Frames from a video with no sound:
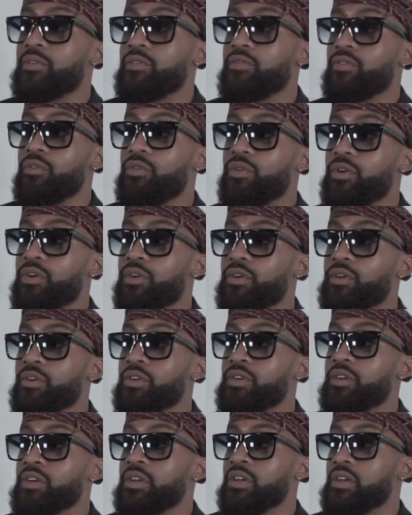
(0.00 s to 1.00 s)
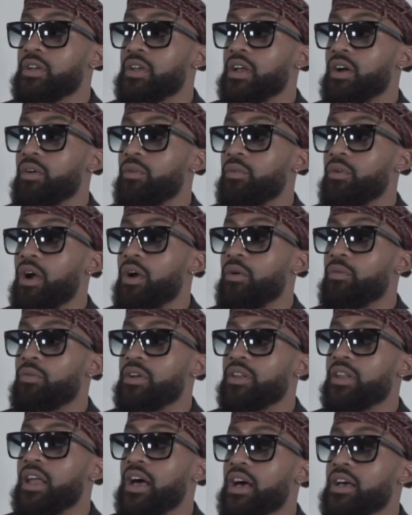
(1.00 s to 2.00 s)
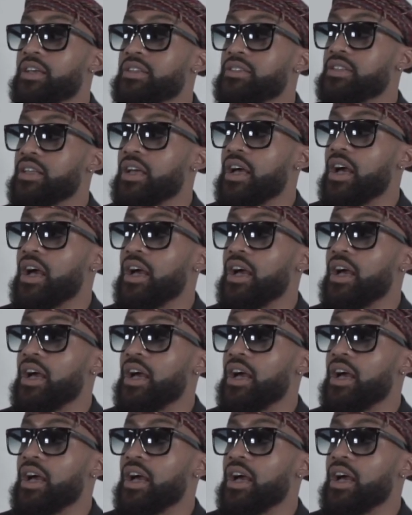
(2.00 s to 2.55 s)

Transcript: me for real, where I realized